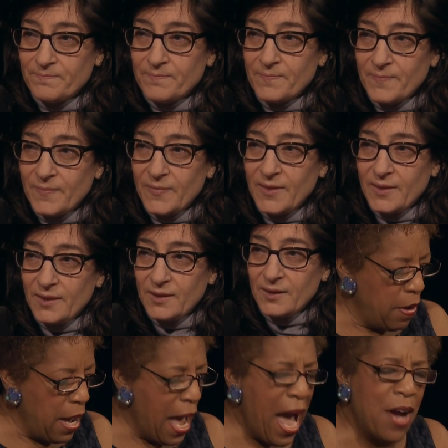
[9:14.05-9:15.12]
Now,
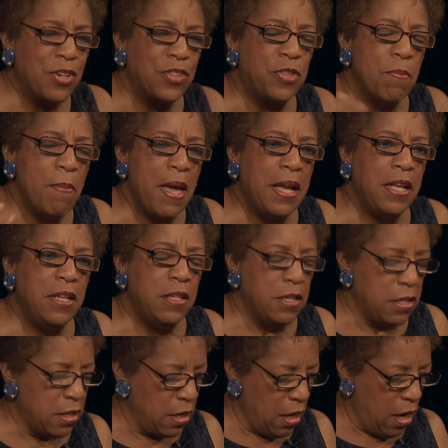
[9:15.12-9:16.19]
how did the main
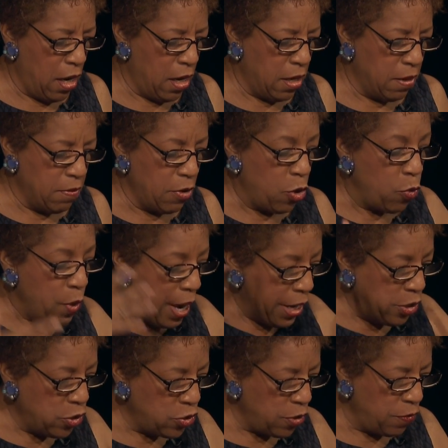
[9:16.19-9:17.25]
uh,
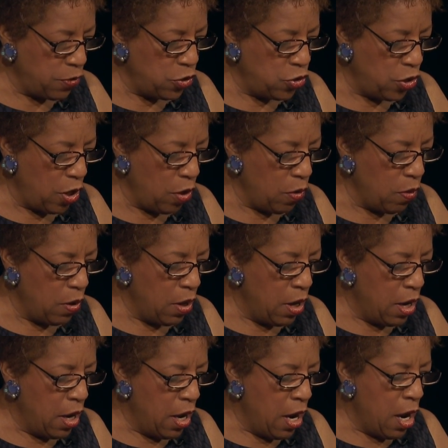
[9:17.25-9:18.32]
creators of the show,
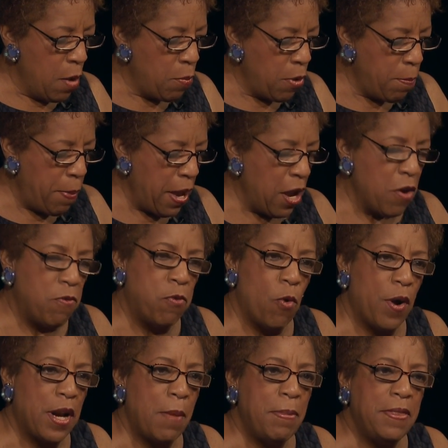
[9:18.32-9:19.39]
prepare
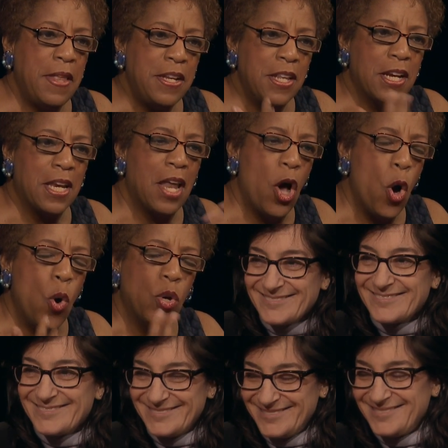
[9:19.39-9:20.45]
for it. I mean, they did a whole
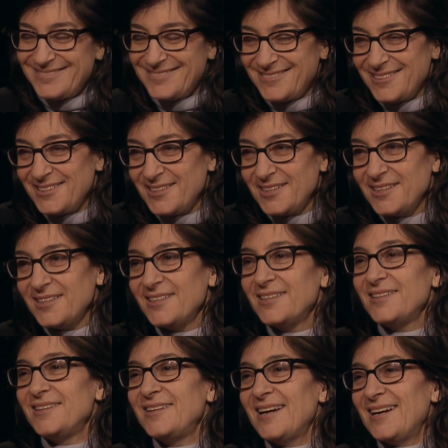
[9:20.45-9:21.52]
lot of research.
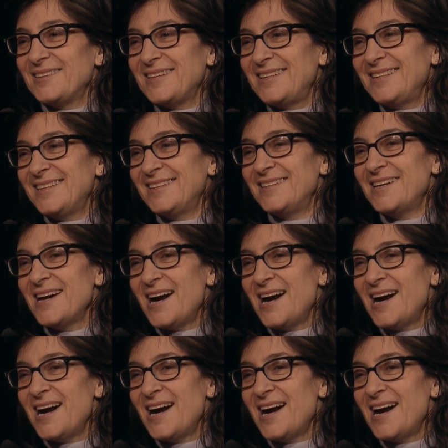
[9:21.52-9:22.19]
Yeah, they did.